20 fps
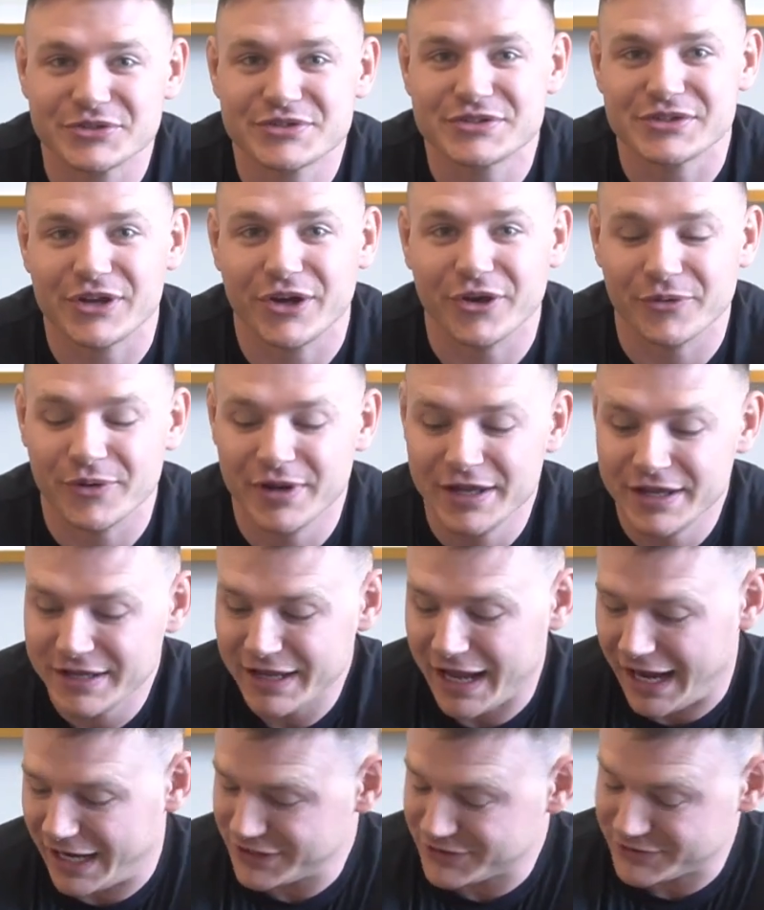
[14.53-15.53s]
So
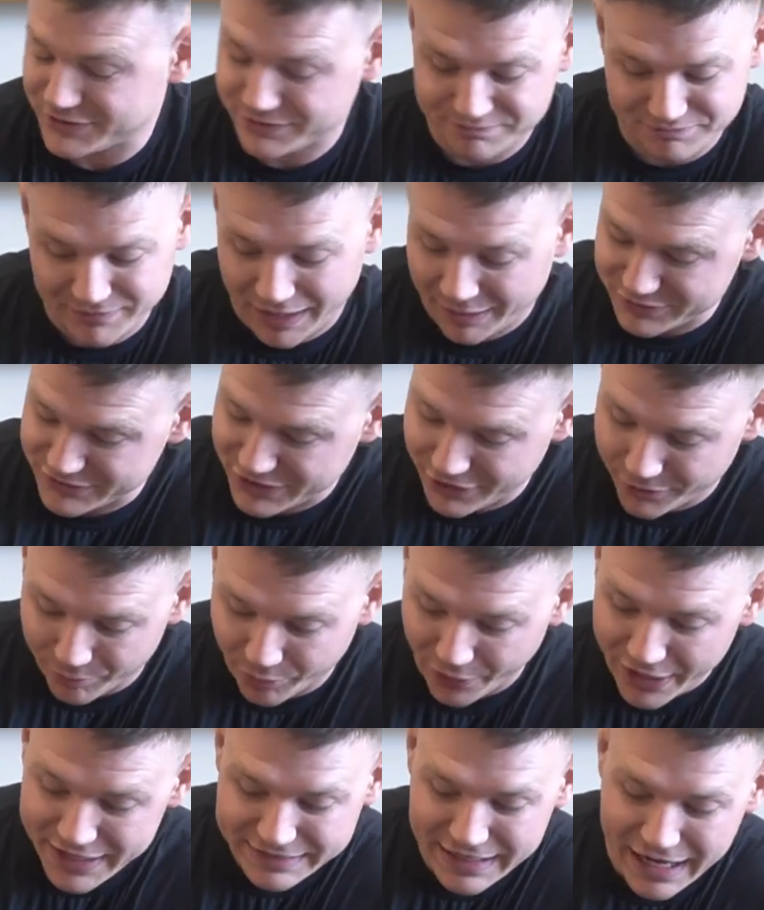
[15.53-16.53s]
I'm just going to
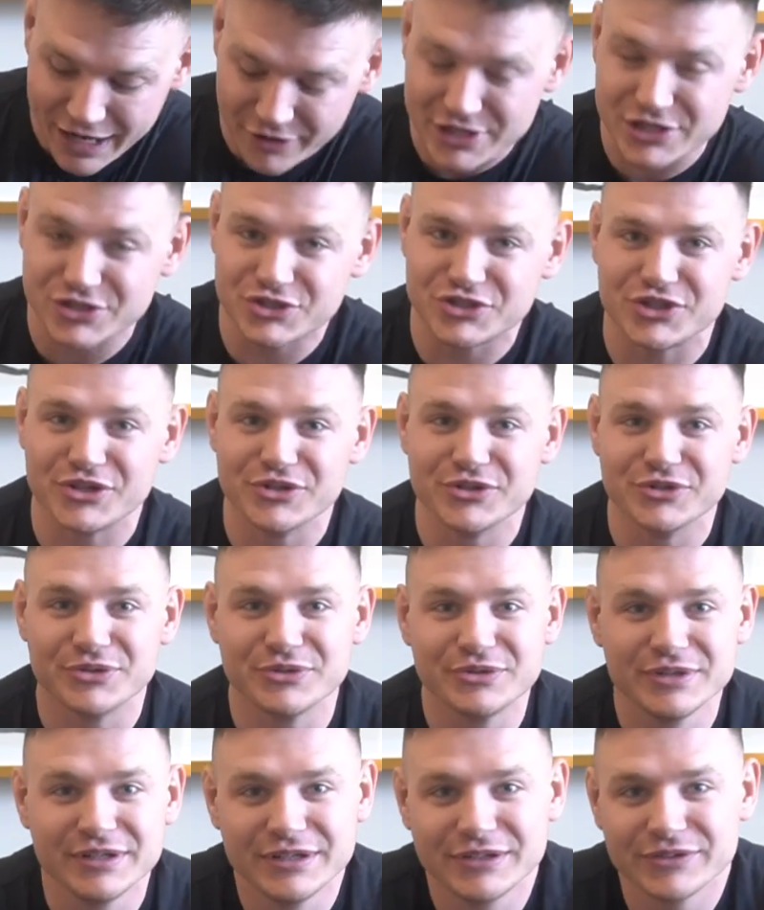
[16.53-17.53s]
break down each
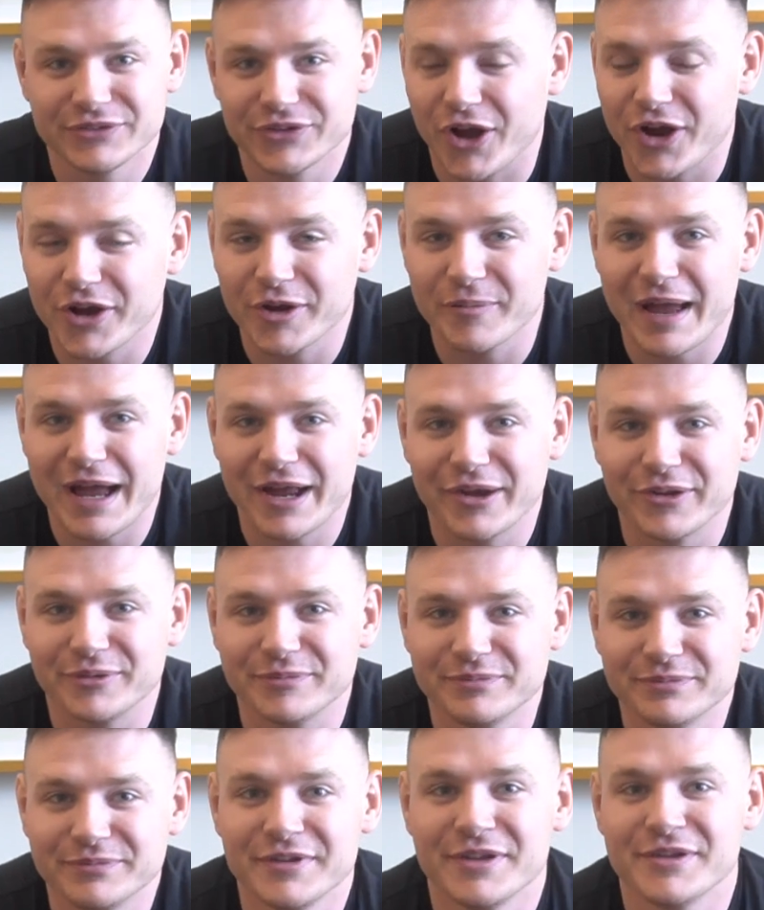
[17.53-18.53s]
shoe, talk about
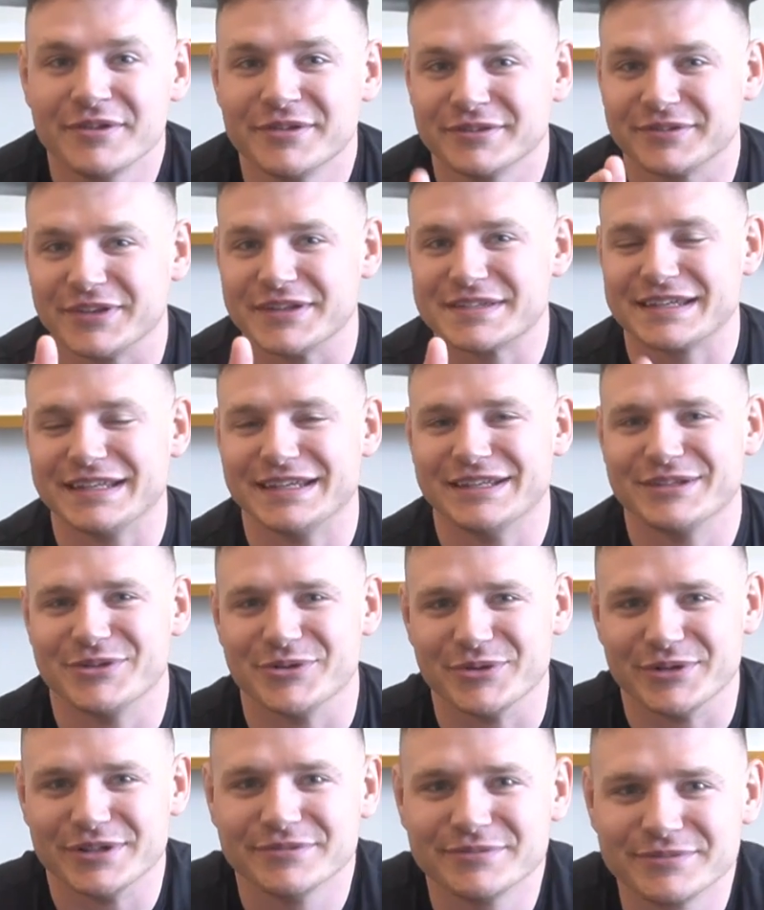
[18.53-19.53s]
them. Let's get
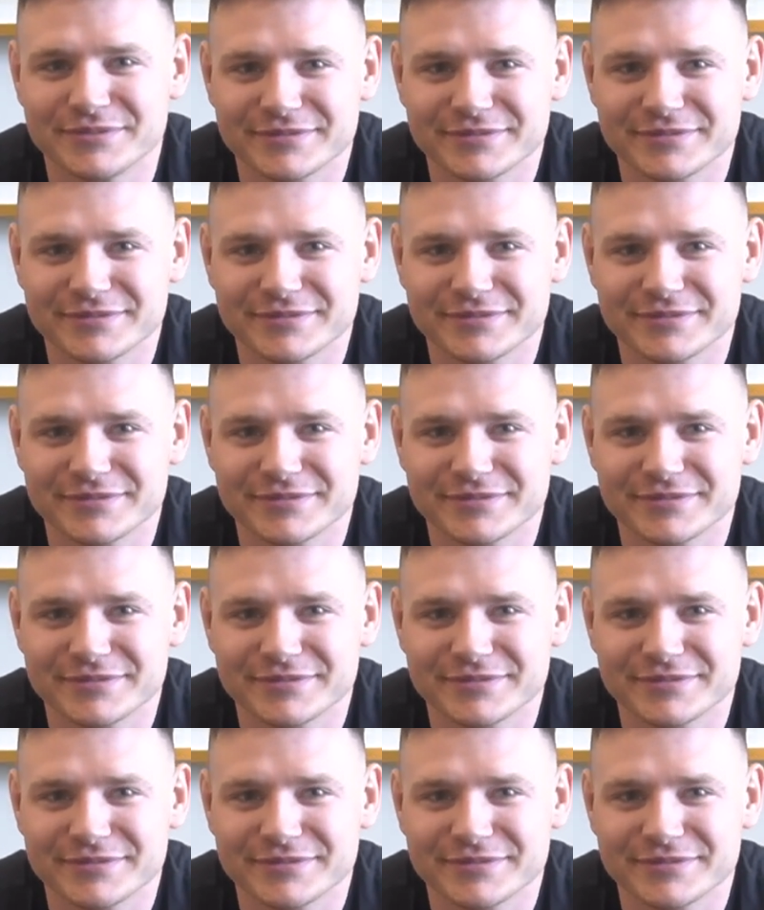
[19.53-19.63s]
into it.